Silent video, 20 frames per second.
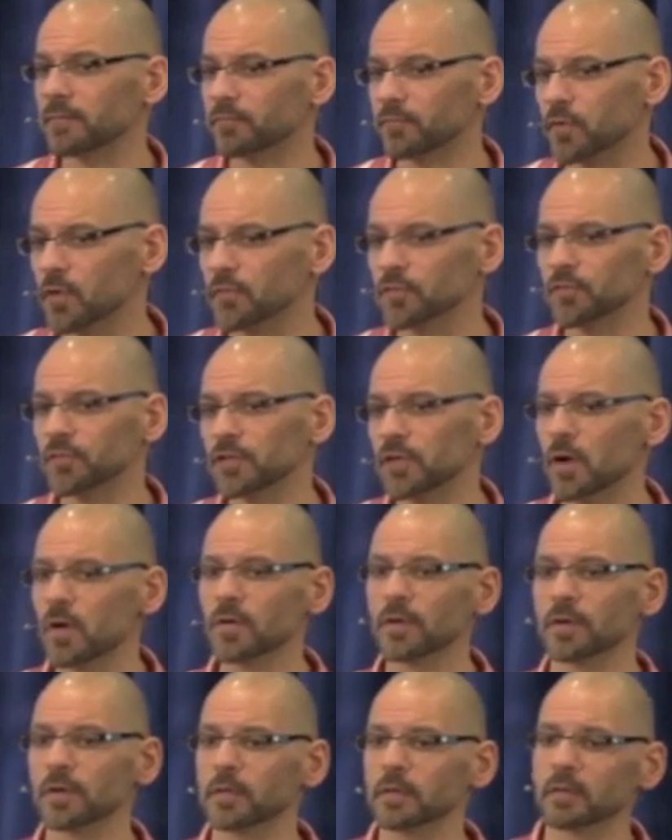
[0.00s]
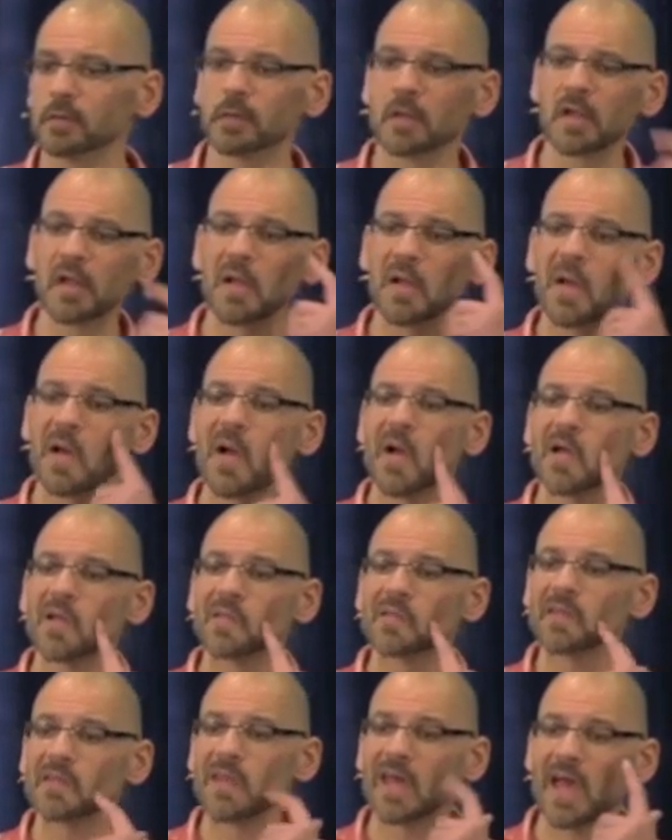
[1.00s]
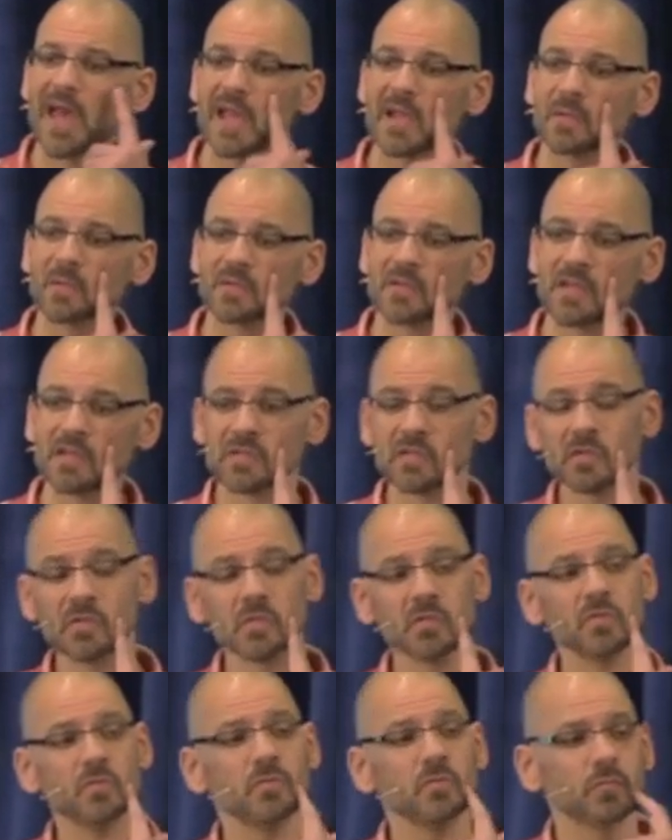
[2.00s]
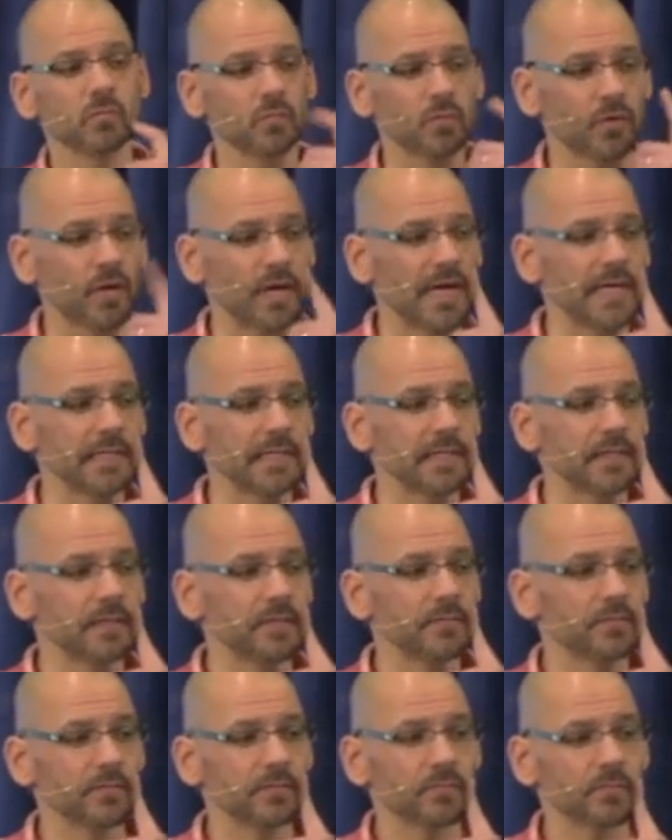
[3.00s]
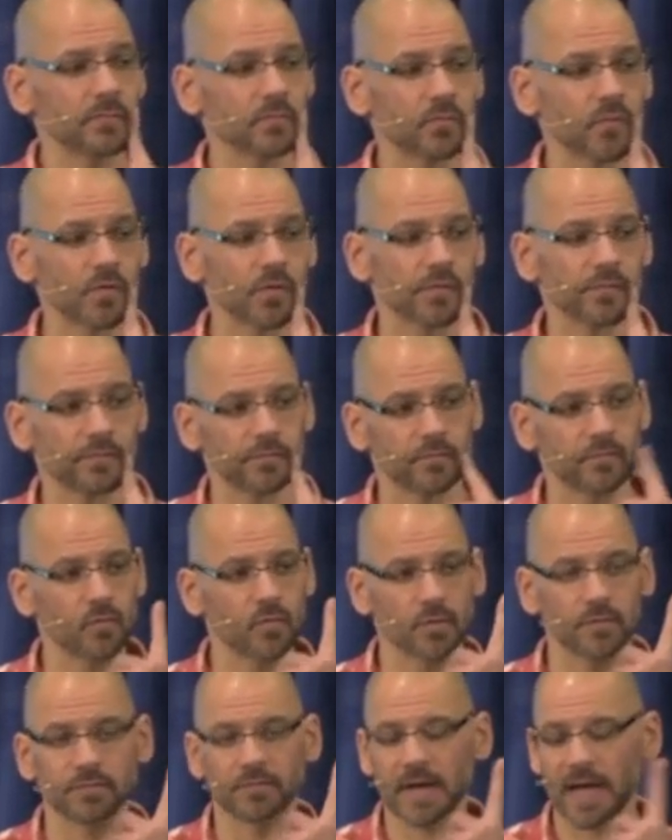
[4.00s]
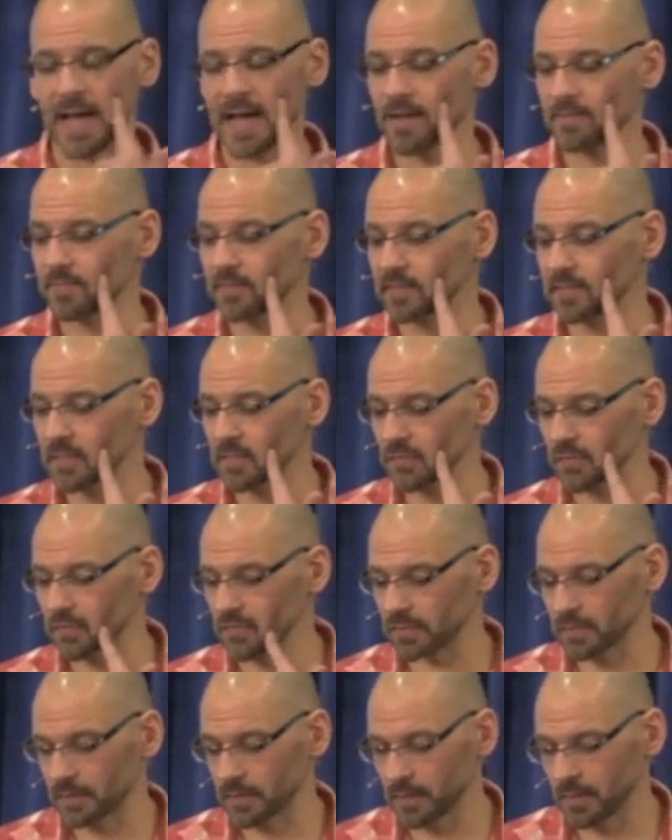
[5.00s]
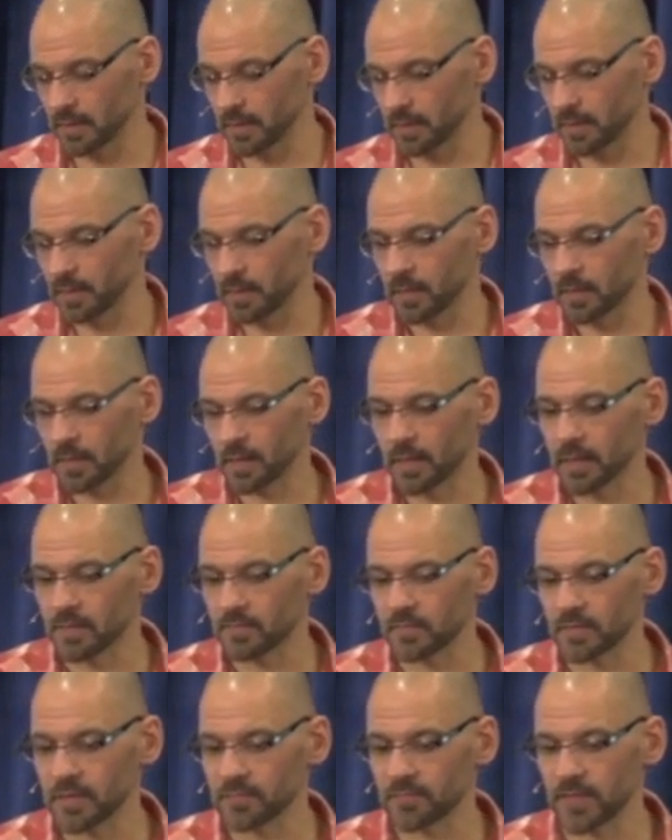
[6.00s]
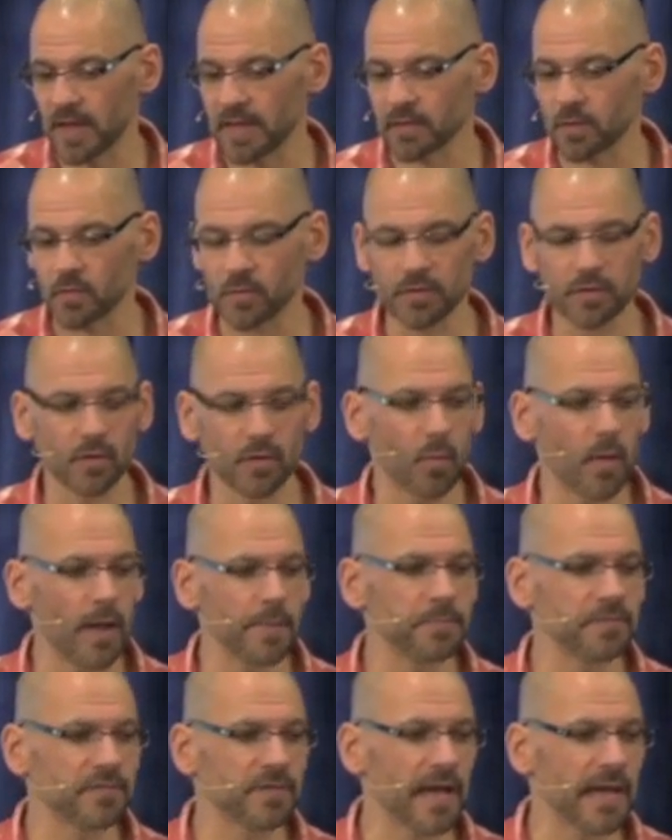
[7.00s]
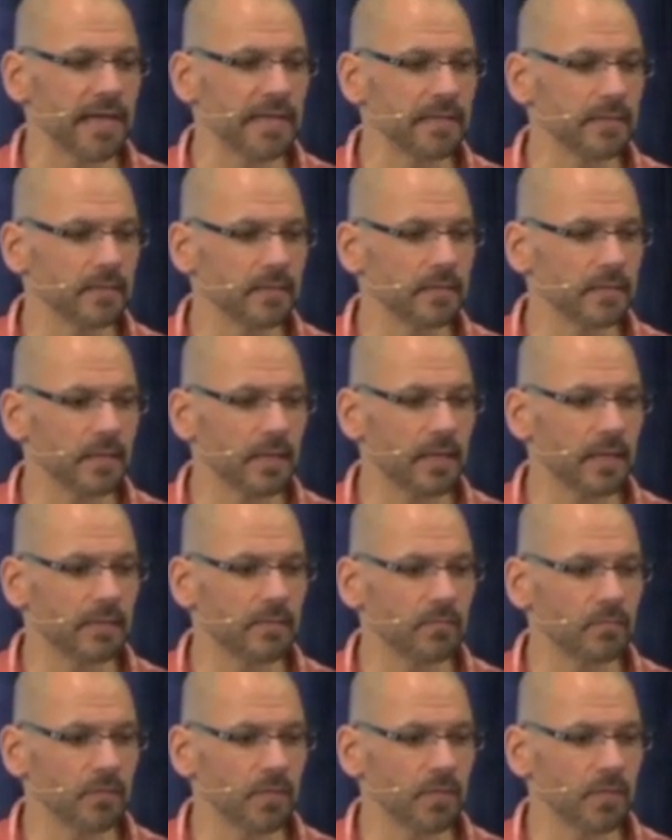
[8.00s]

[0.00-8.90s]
frozen yogurt today, which I do where I live, 4 or 5 at least. If I go to your website and,